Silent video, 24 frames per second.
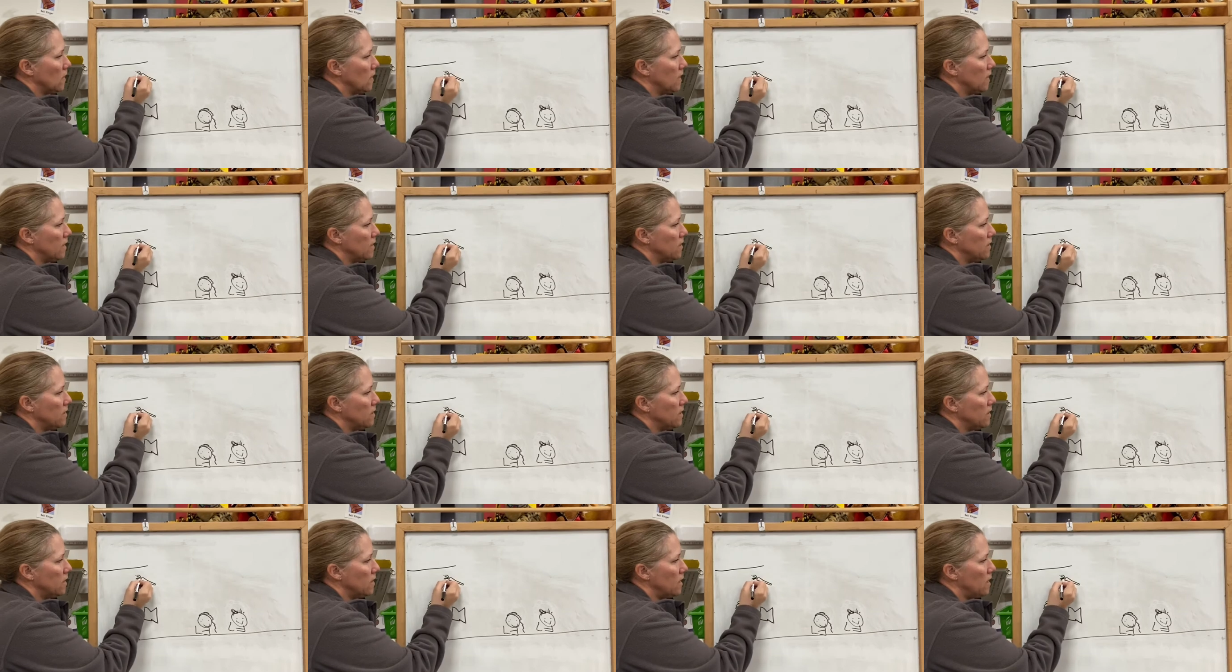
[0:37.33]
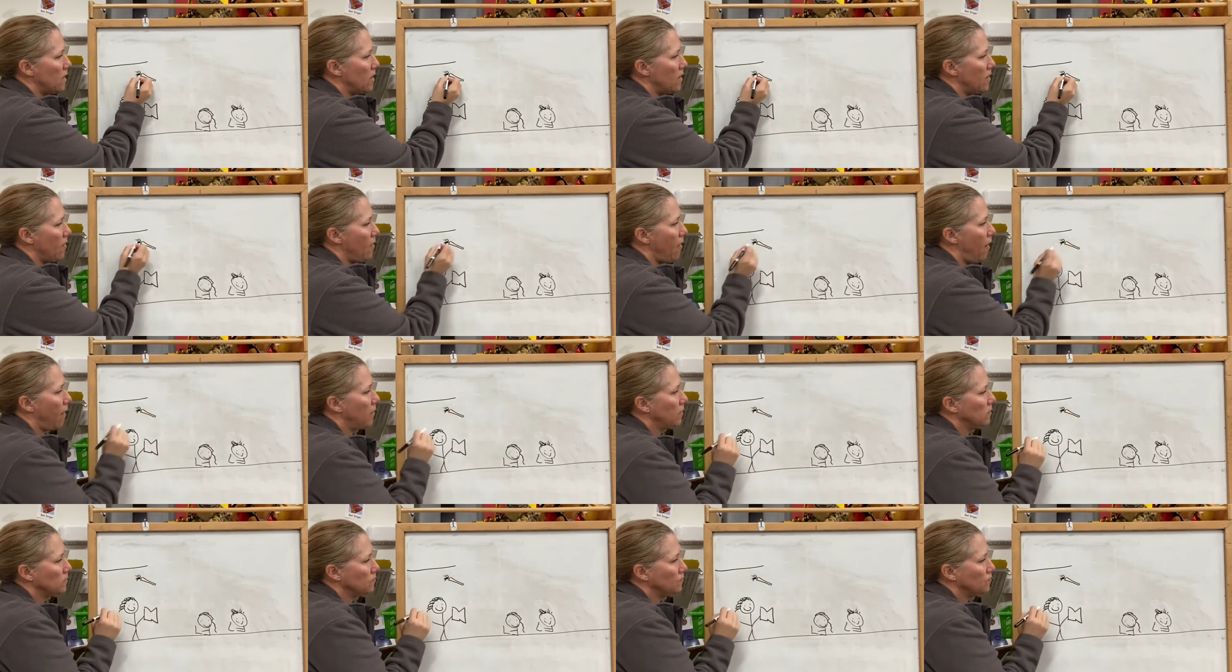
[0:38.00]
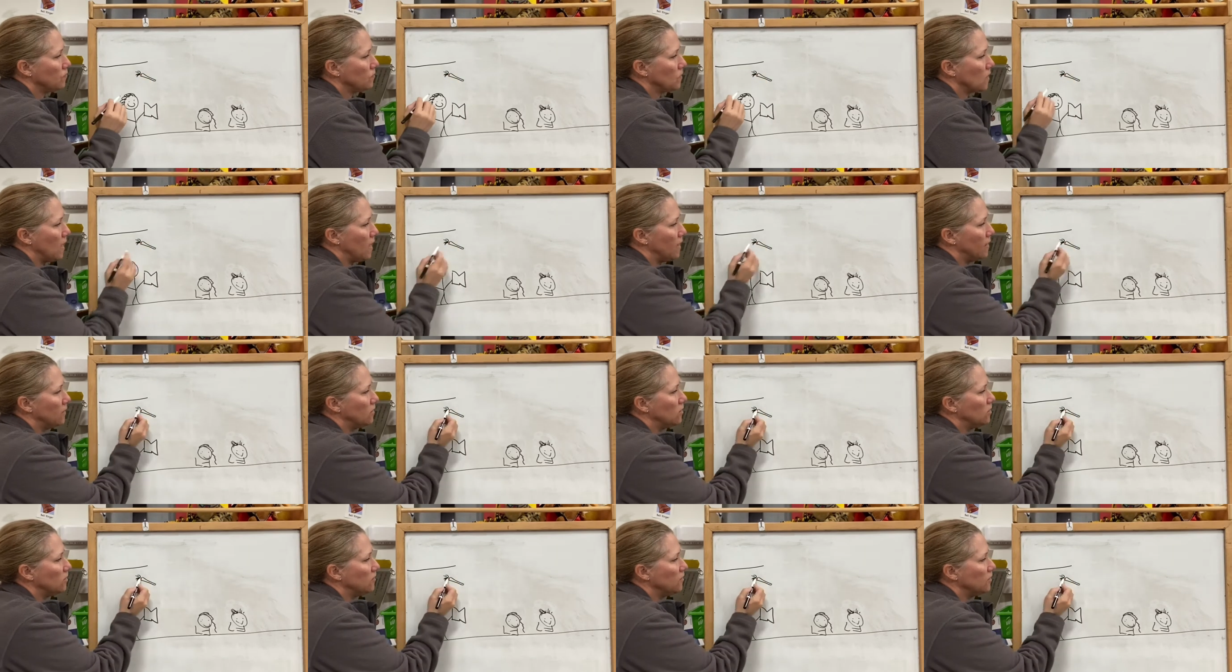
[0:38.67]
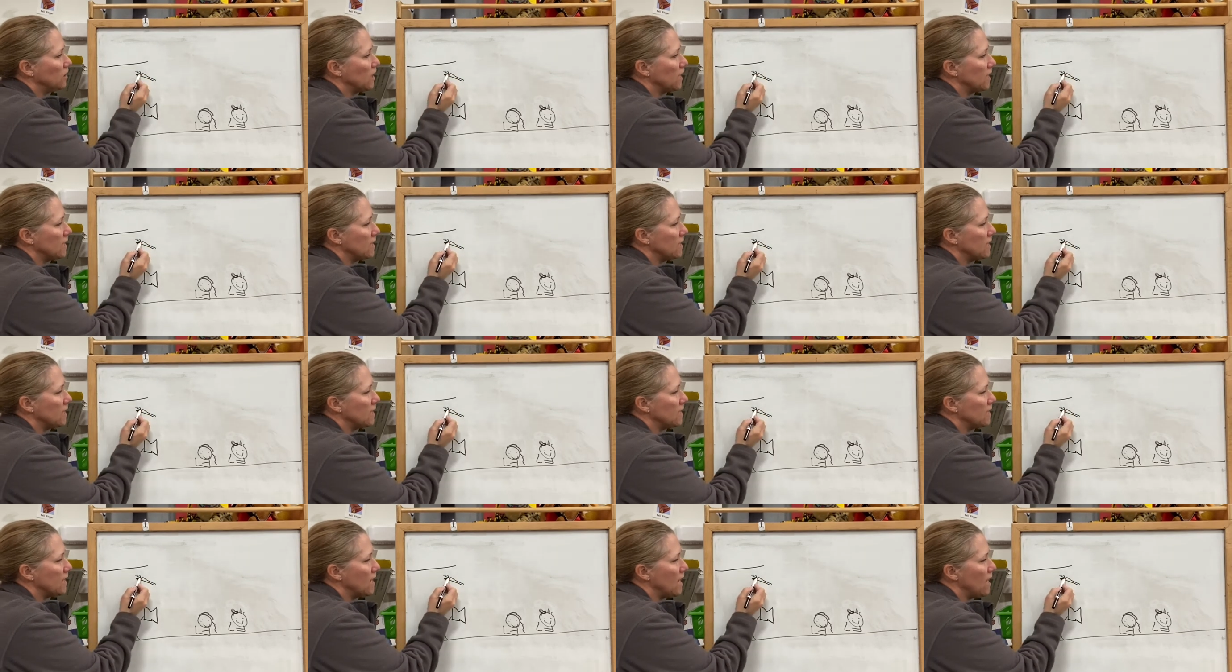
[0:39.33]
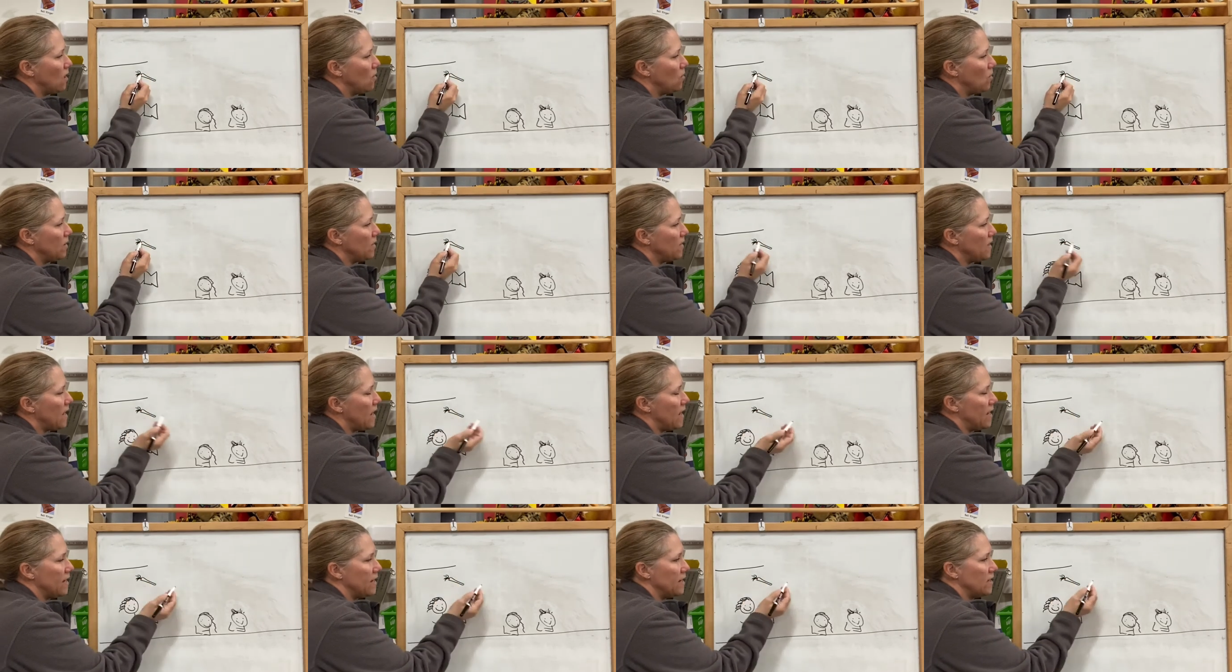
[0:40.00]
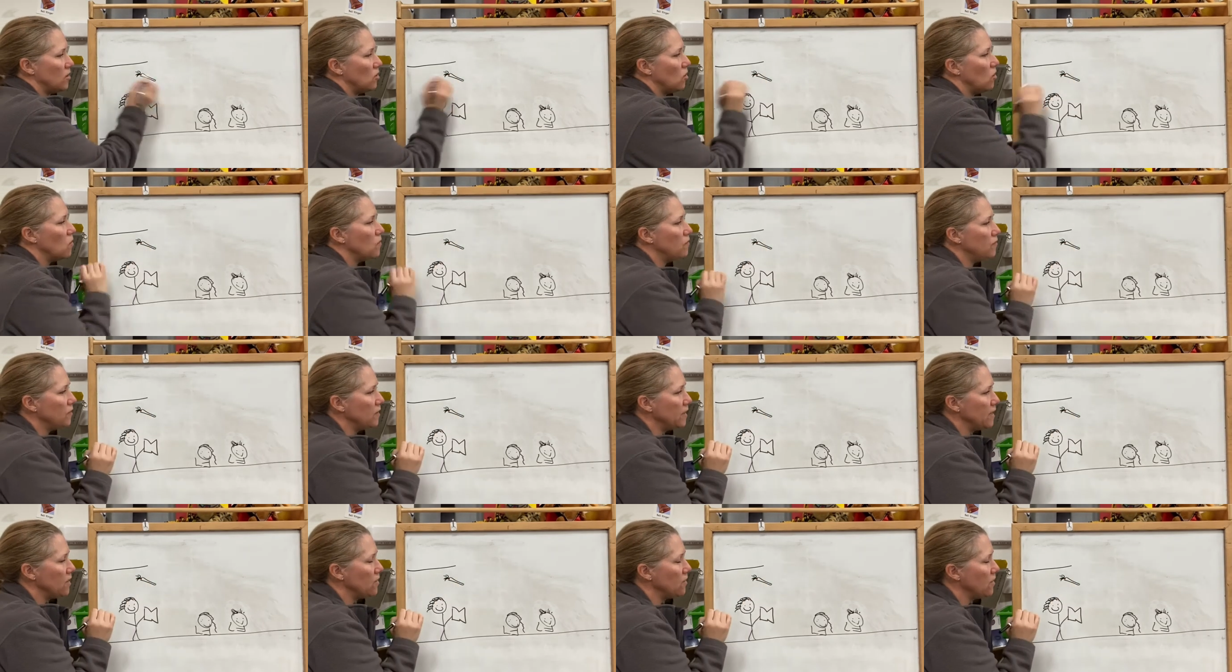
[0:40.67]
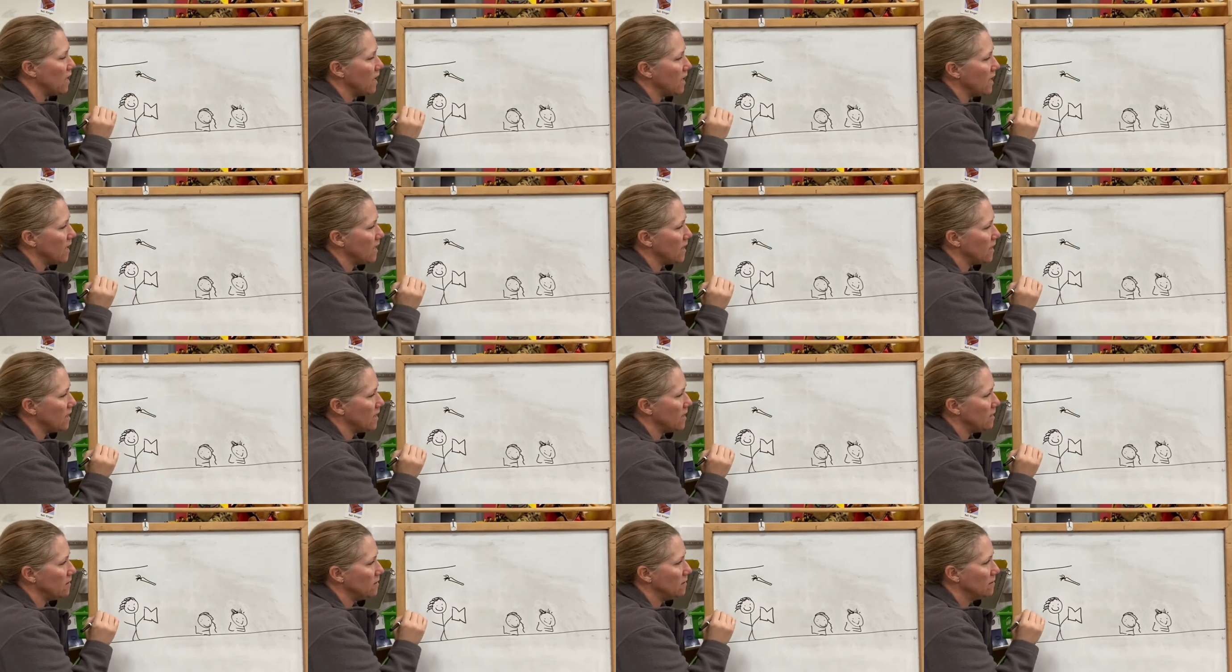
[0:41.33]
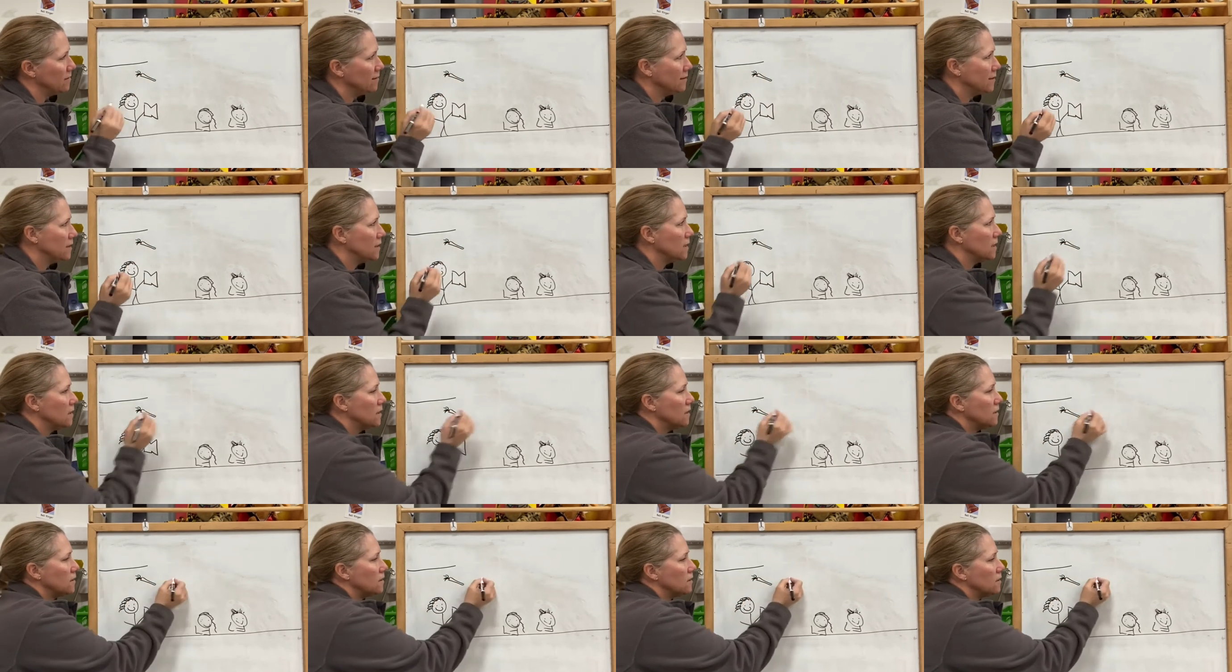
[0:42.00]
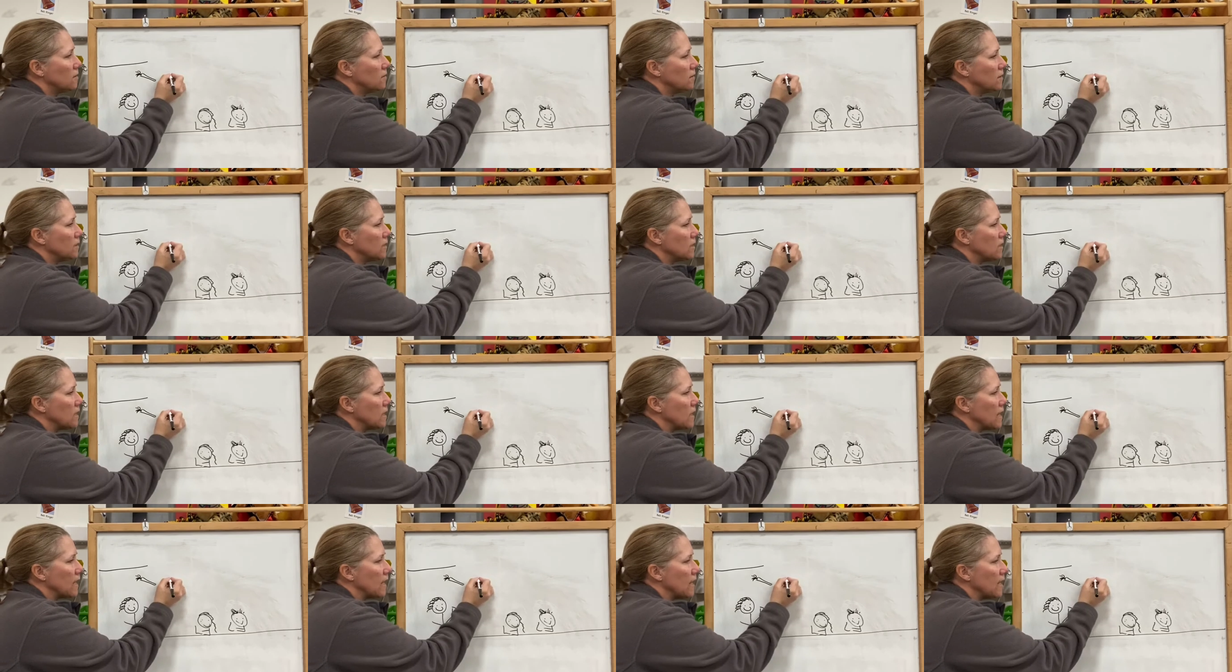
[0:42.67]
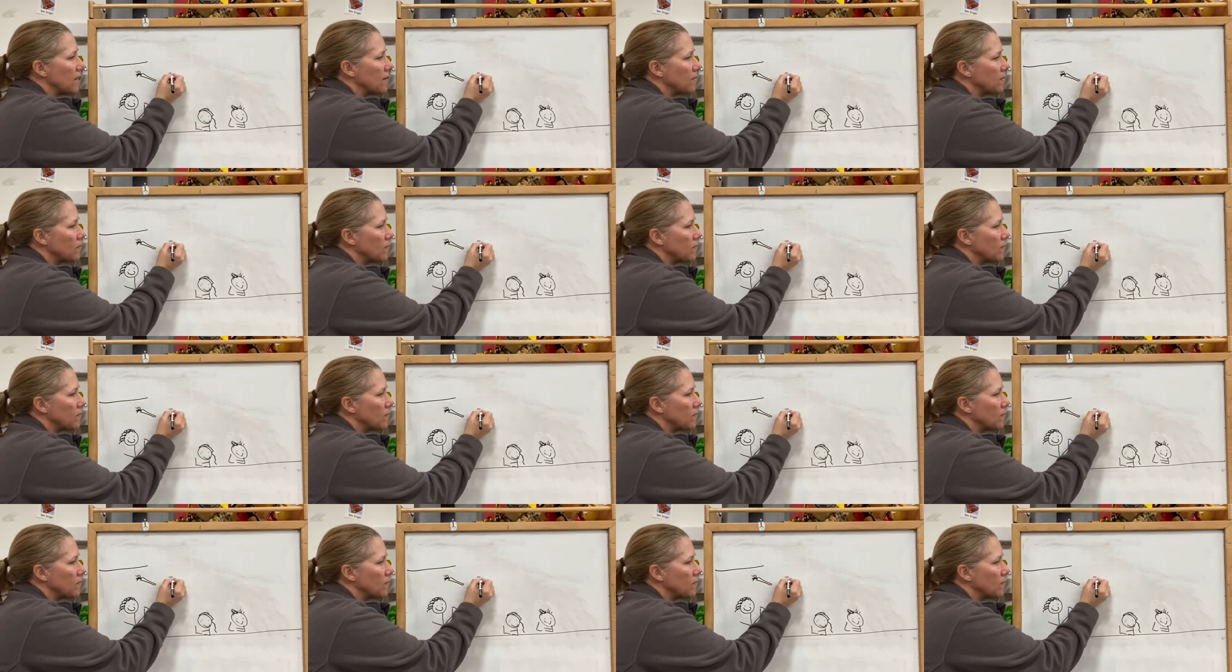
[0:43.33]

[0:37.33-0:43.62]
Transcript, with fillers: Here is a, I don't know if you guys can tell what that is. Hopefully you can. We'll see.